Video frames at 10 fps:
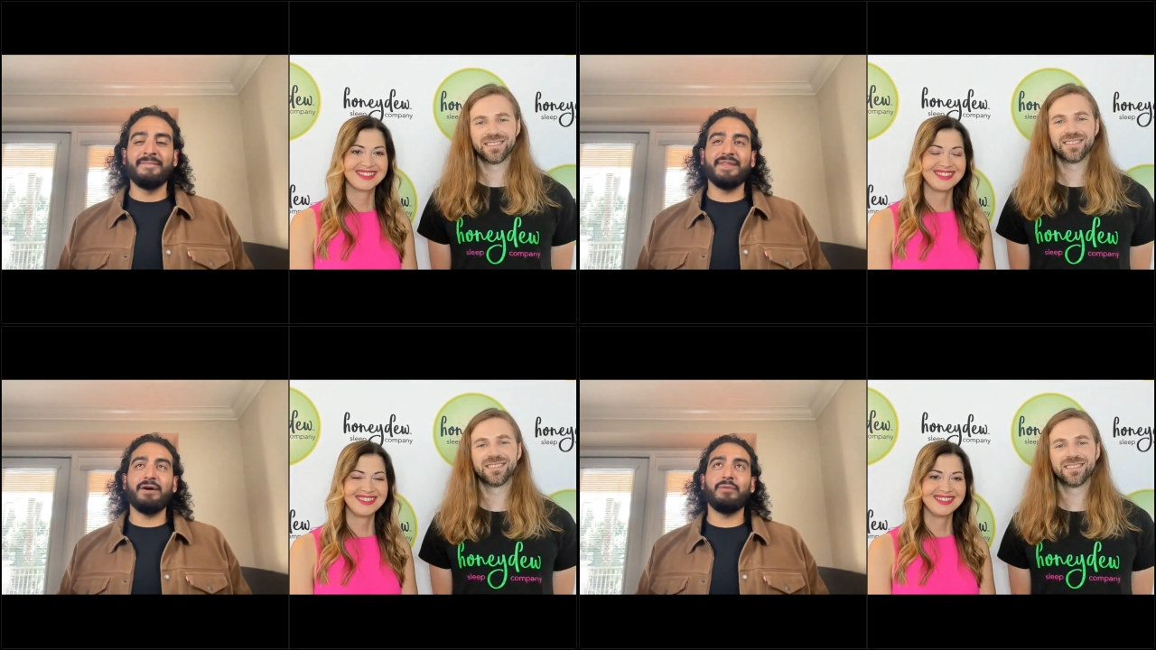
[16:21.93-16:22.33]

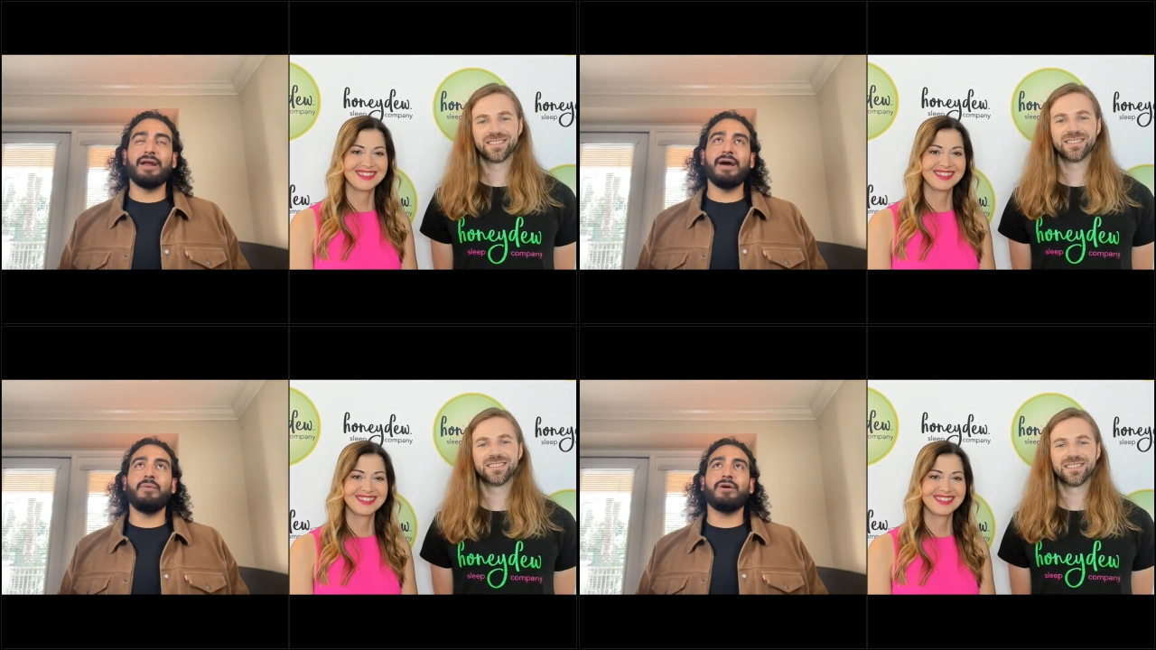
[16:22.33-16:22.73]
Speaker 1: Now, what
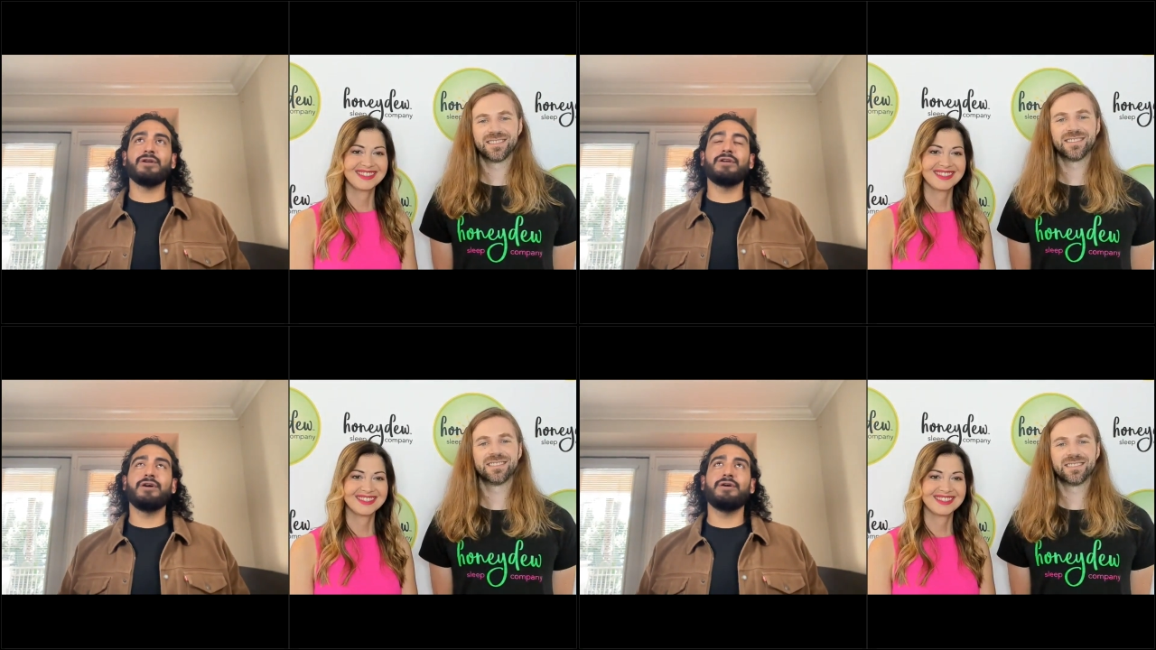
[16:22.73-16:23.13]
I want
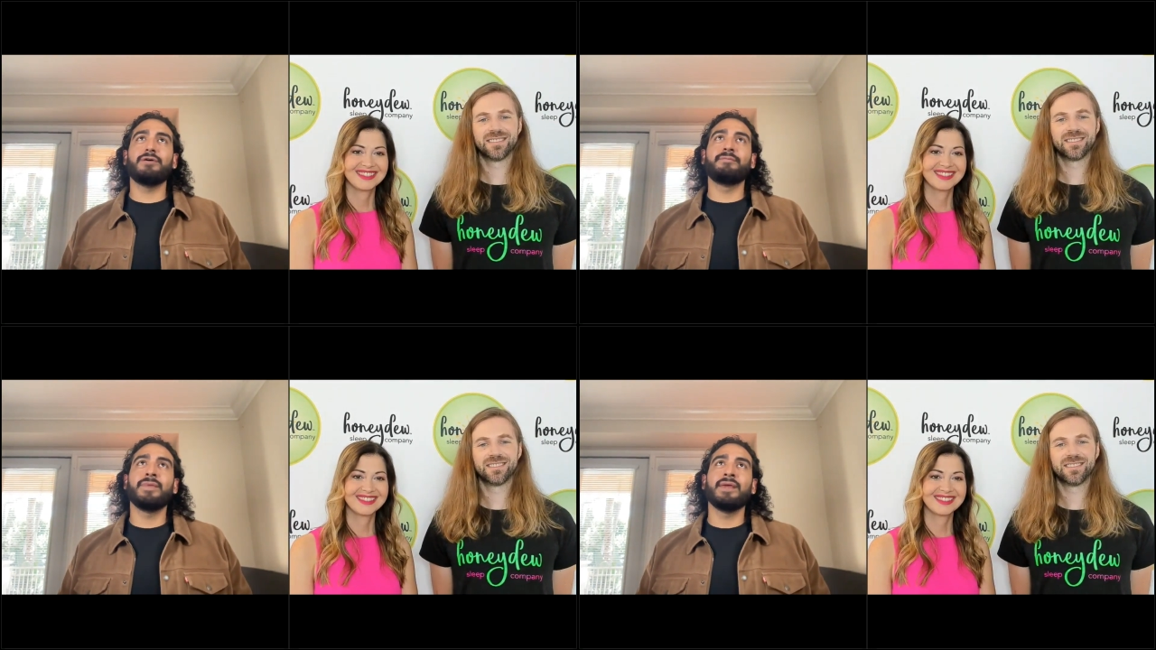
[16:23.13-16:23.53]
to
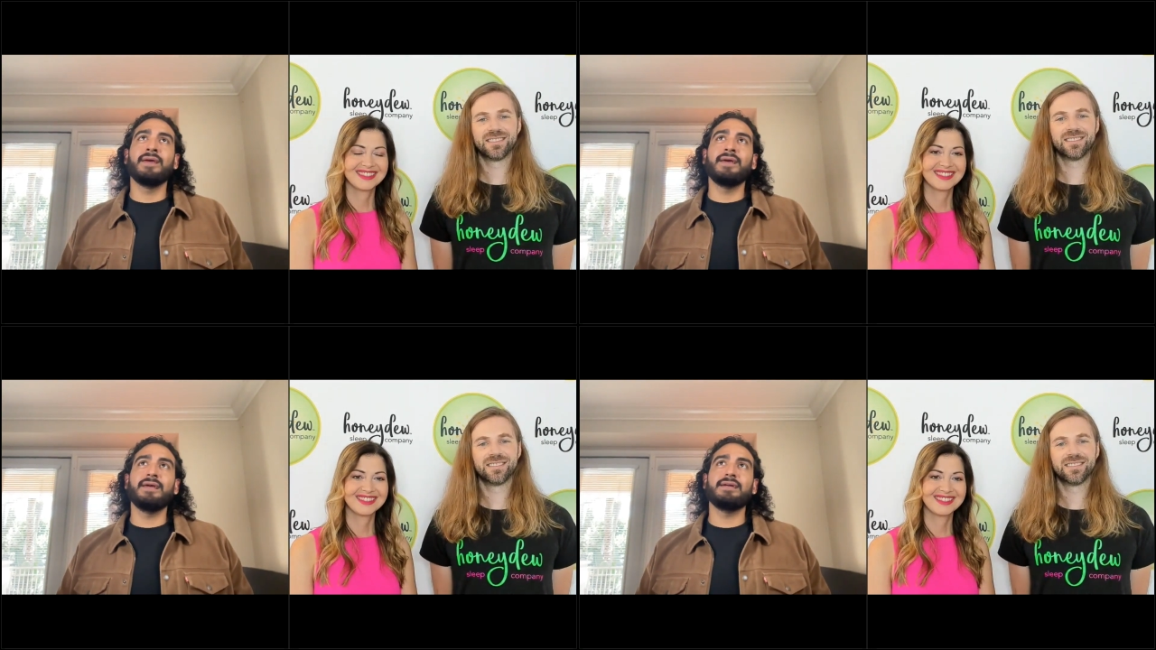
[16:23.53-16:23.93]
know
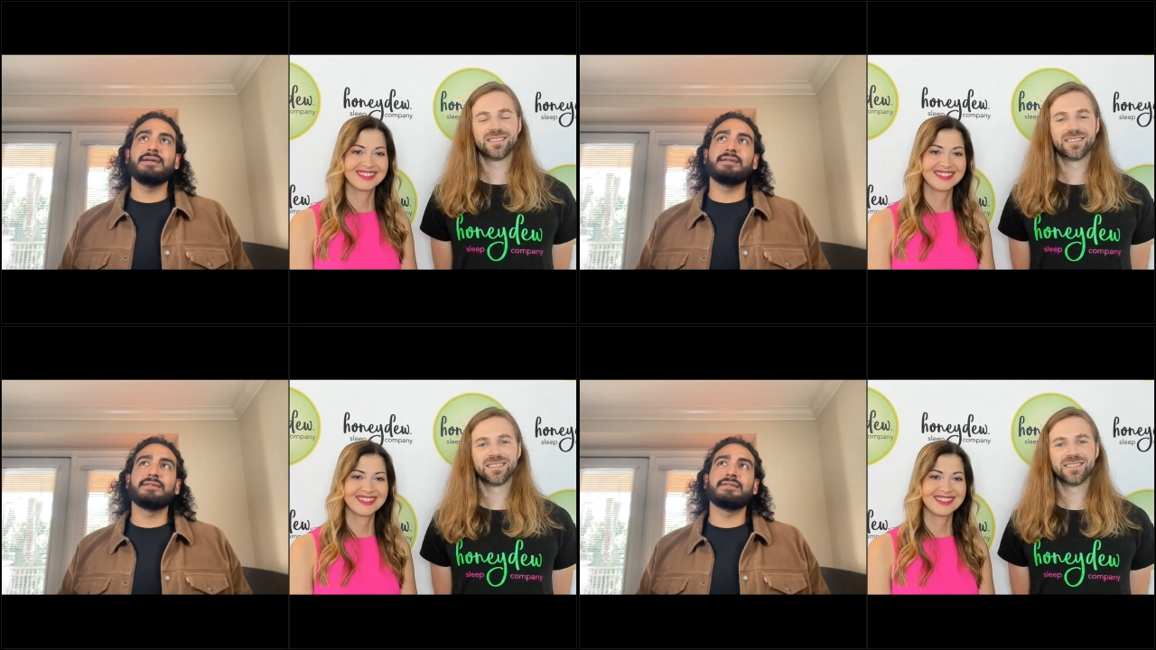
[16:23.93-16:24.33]

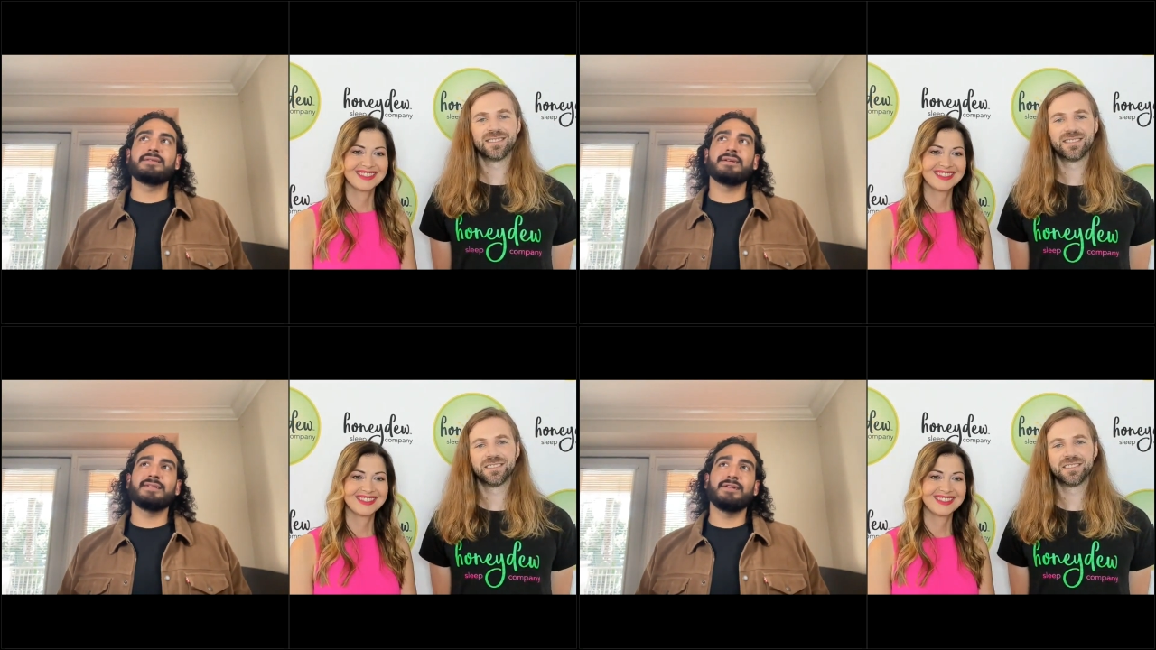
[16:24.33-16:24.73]
is
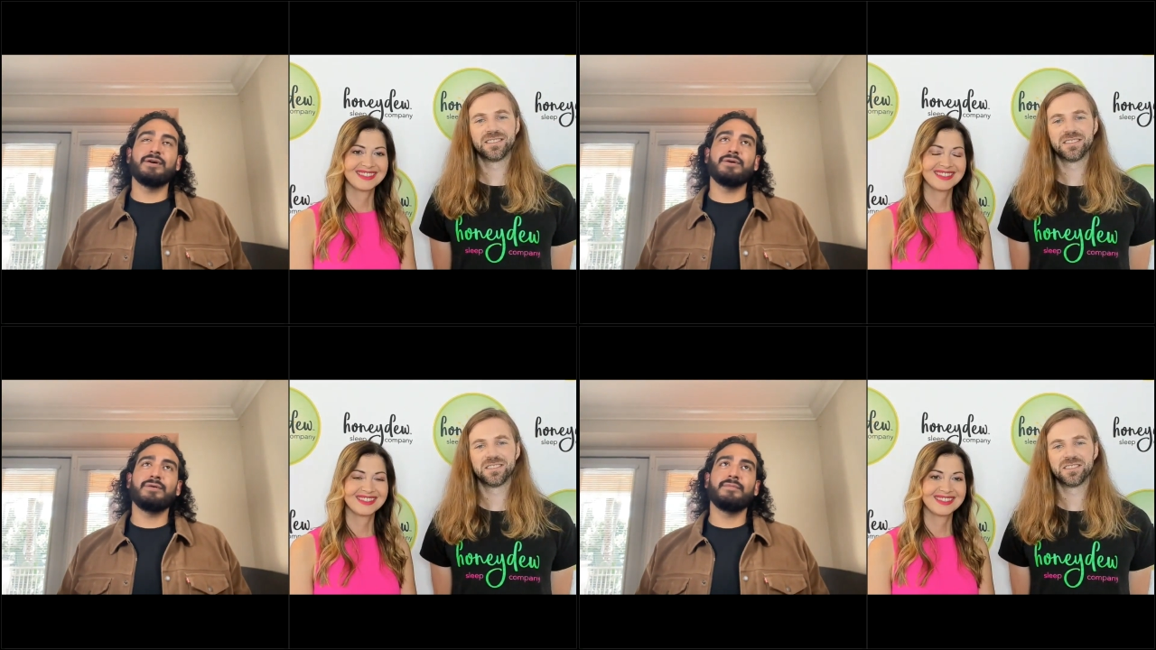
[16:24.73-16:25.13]
because I
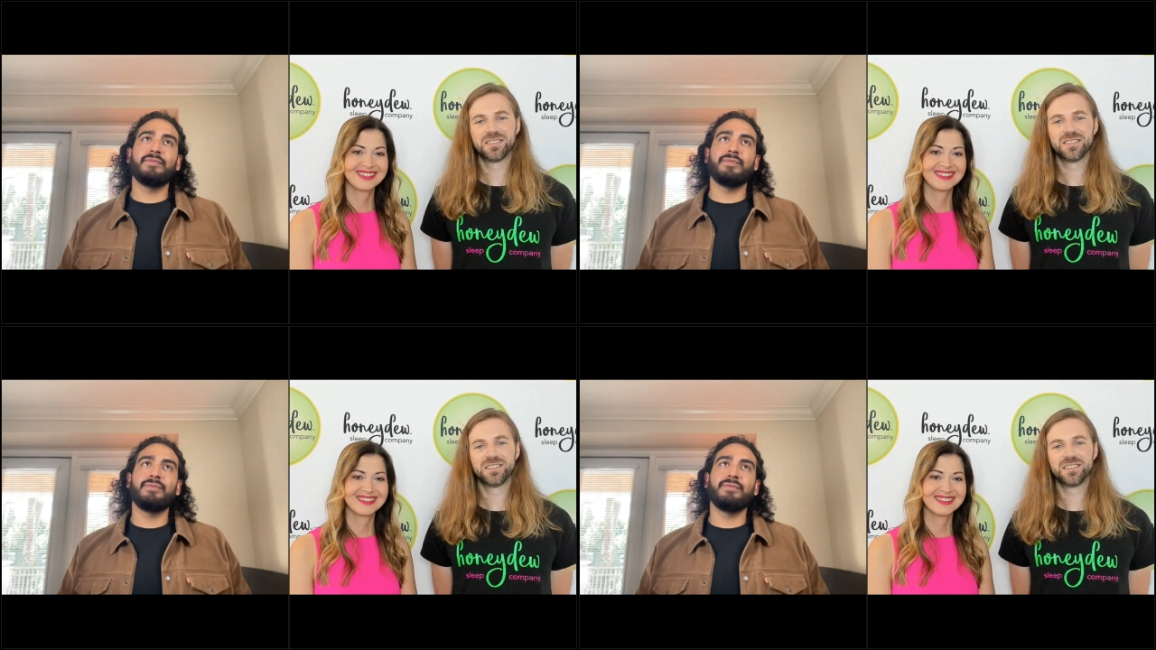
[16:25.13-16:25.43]
know